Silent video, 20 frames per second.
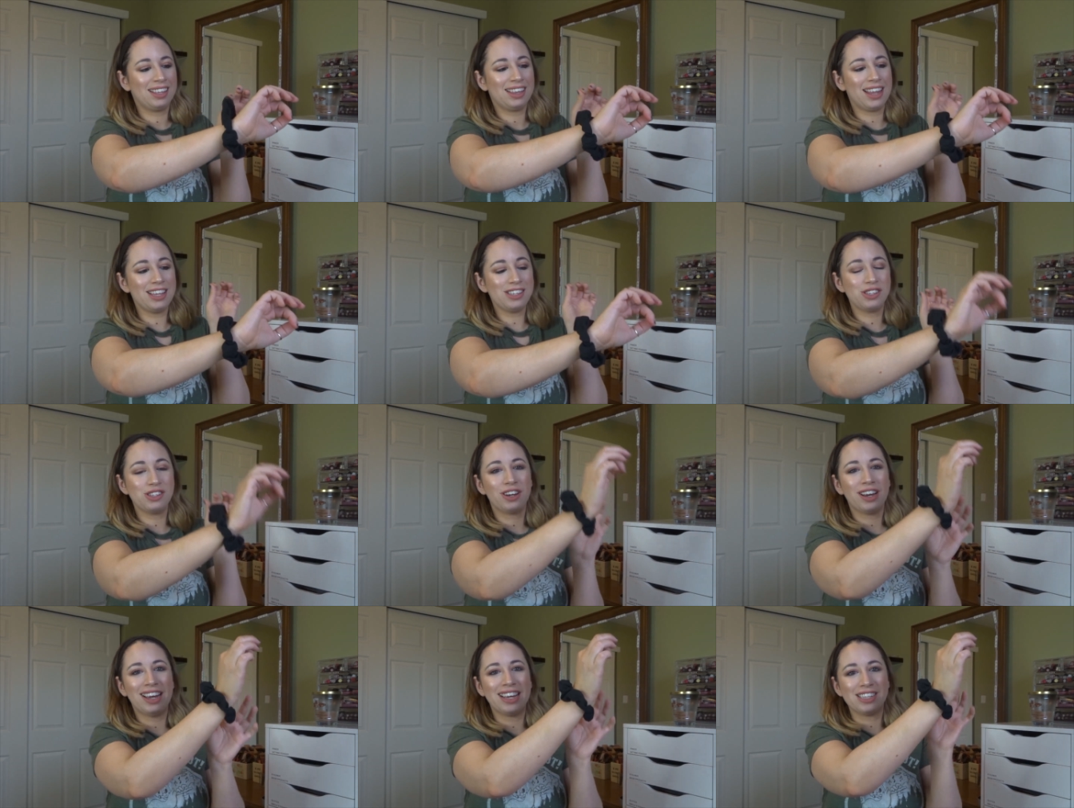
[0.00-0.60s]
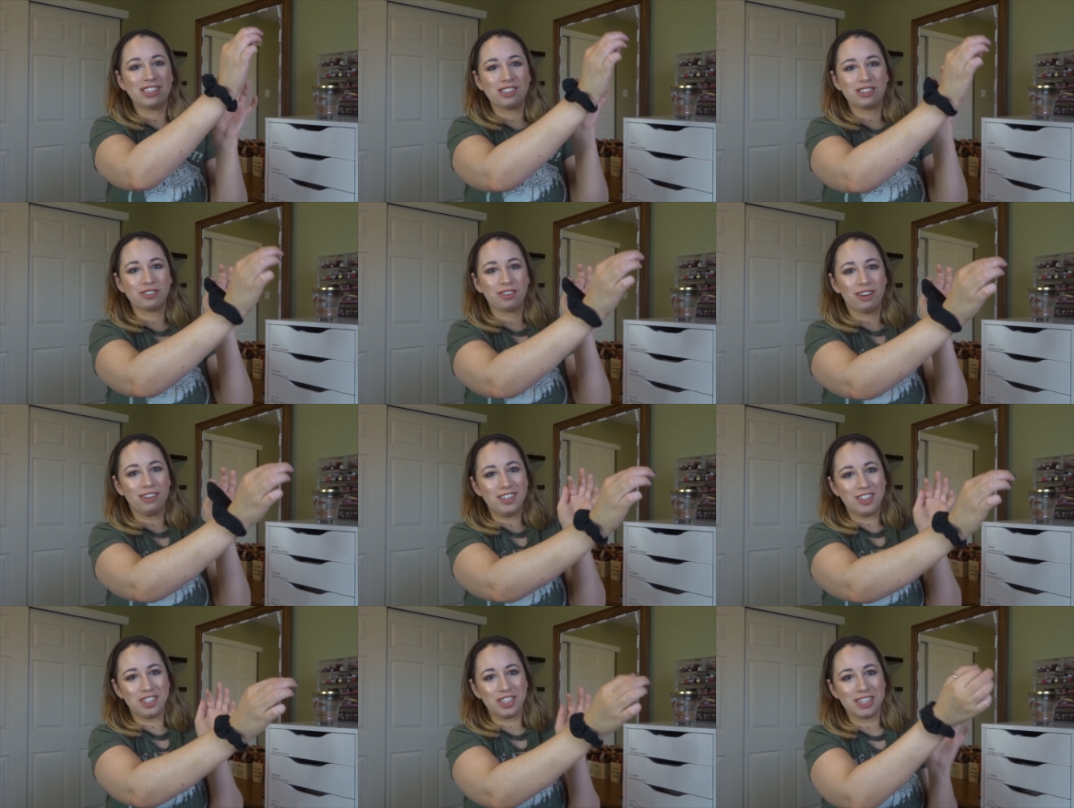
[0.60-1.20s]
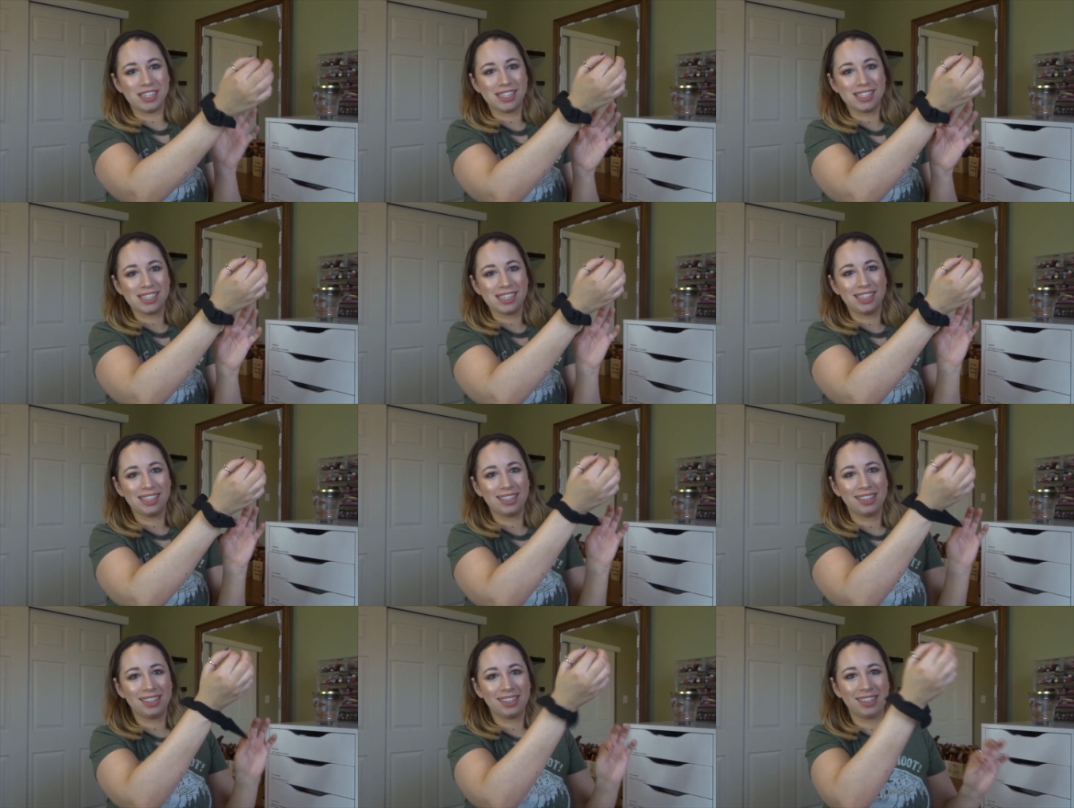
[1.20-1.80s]
Last year I had scrunchies.
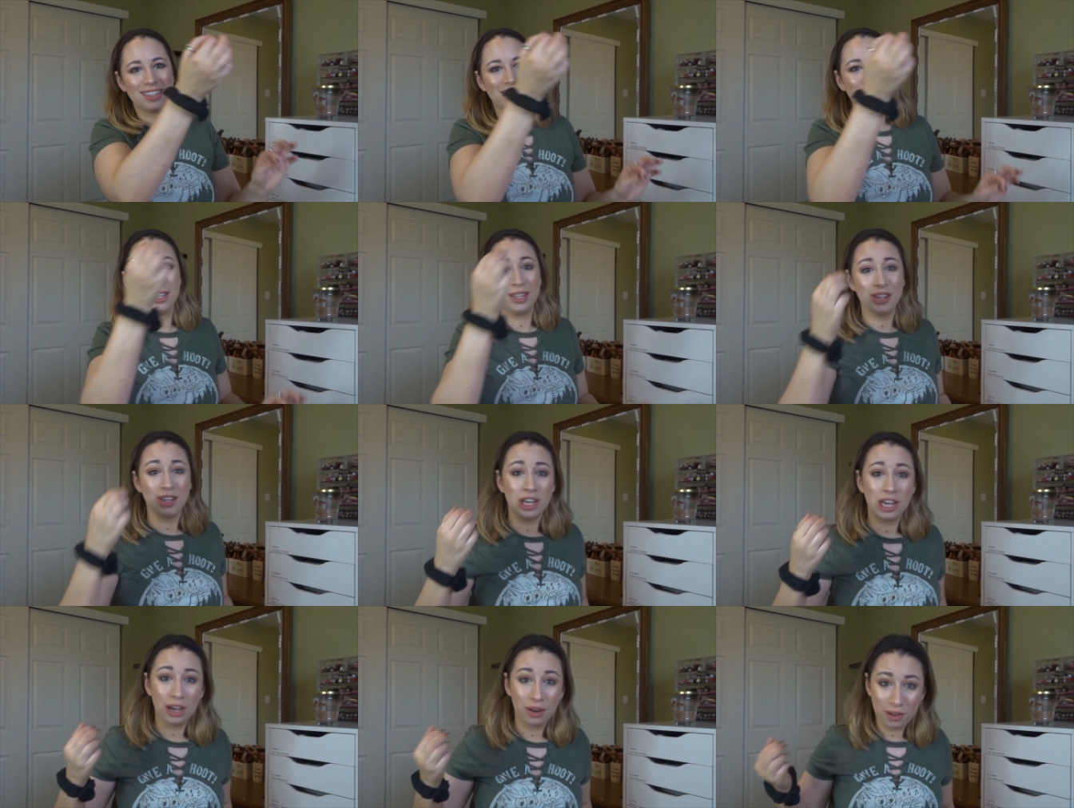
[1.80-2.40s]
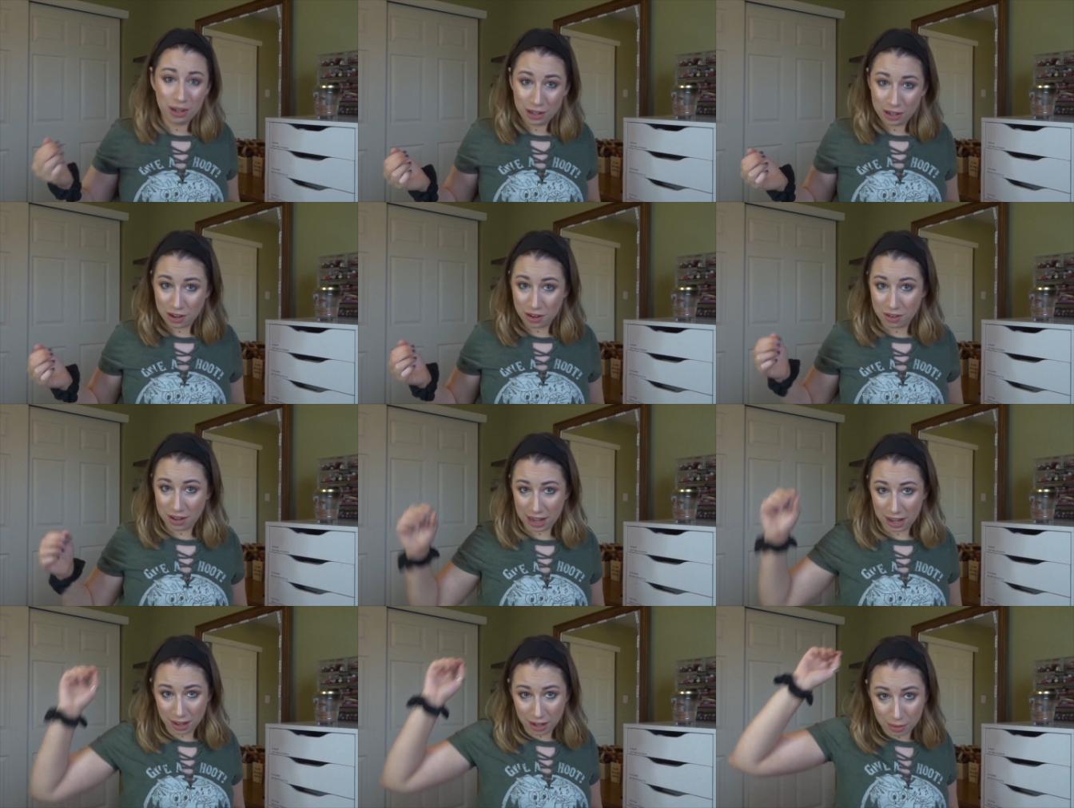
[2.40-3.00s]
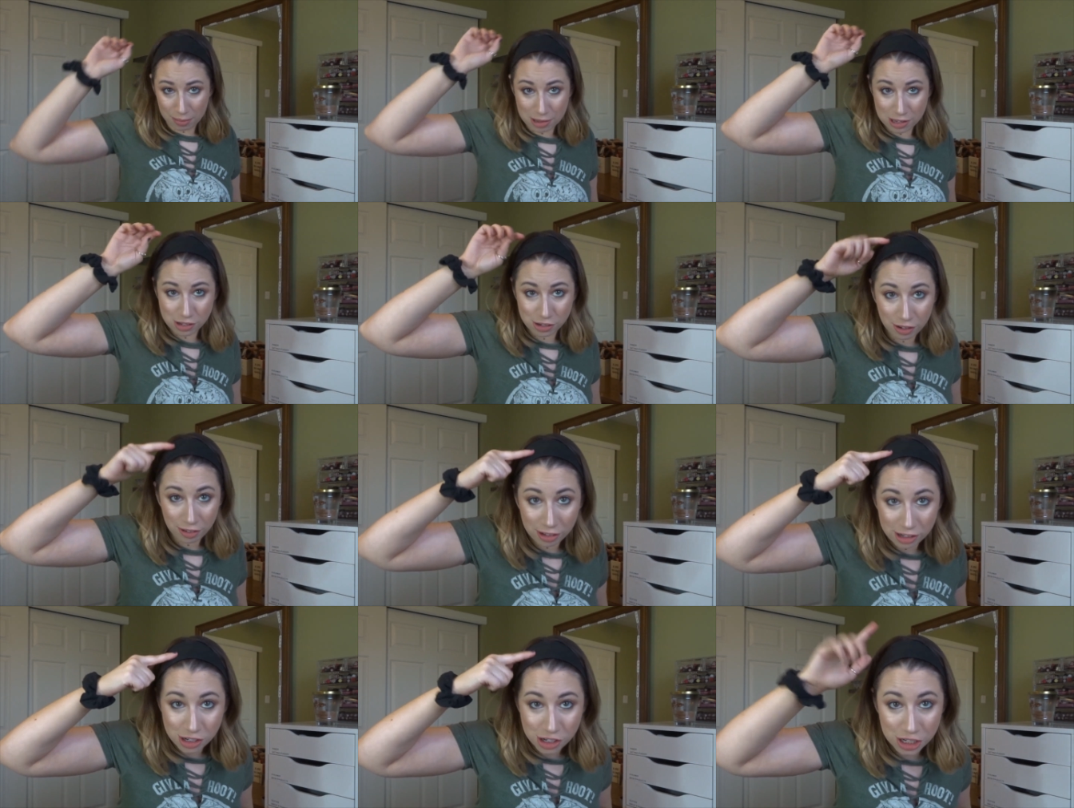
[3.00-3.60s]
Who would have known now I'm a
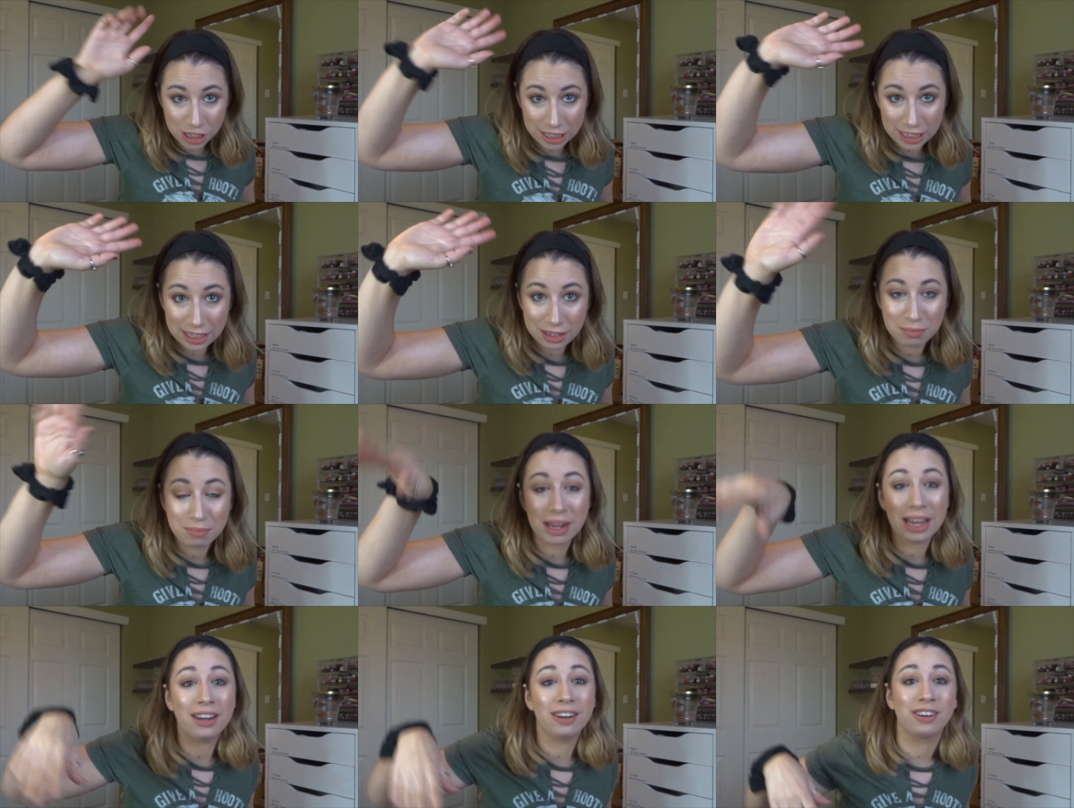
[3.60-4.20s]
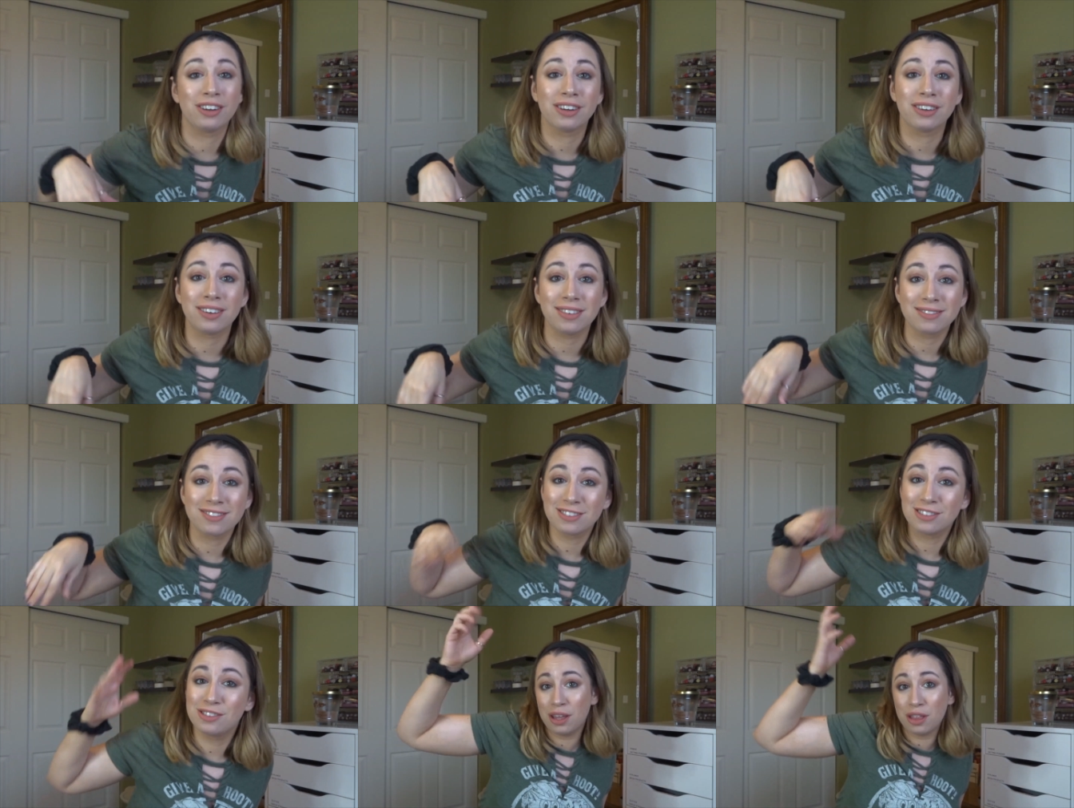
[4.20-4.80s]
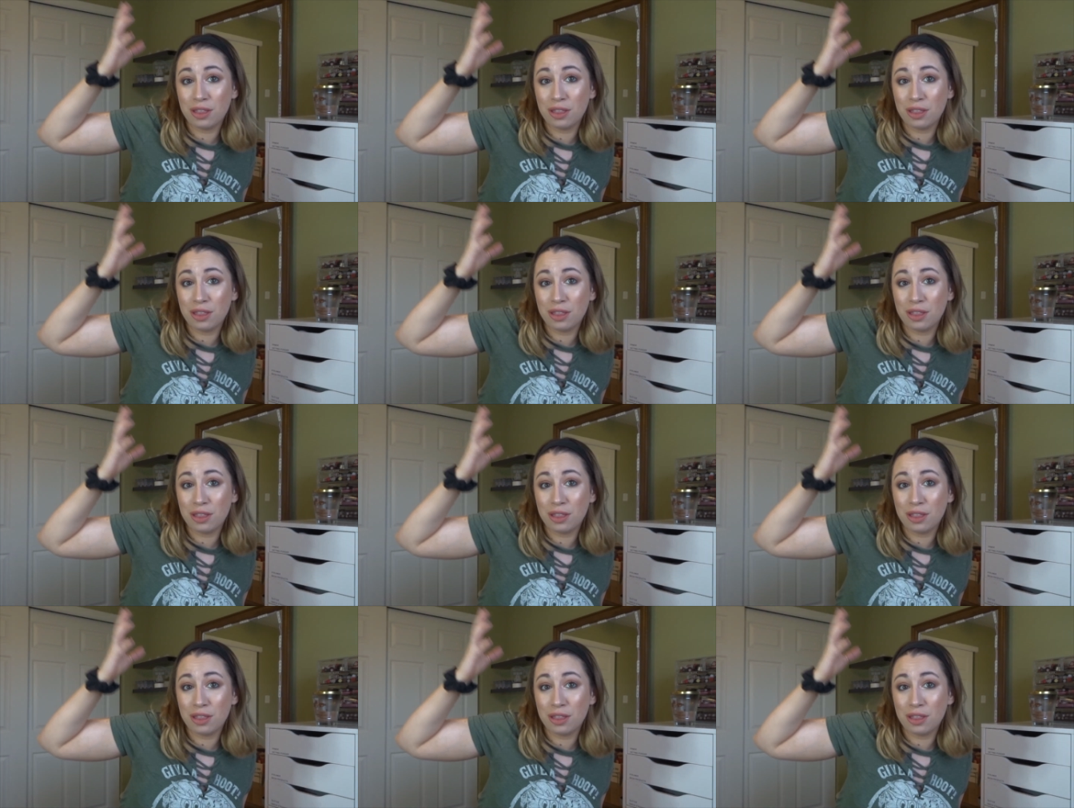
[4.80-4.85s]
scrunchie and headband girl?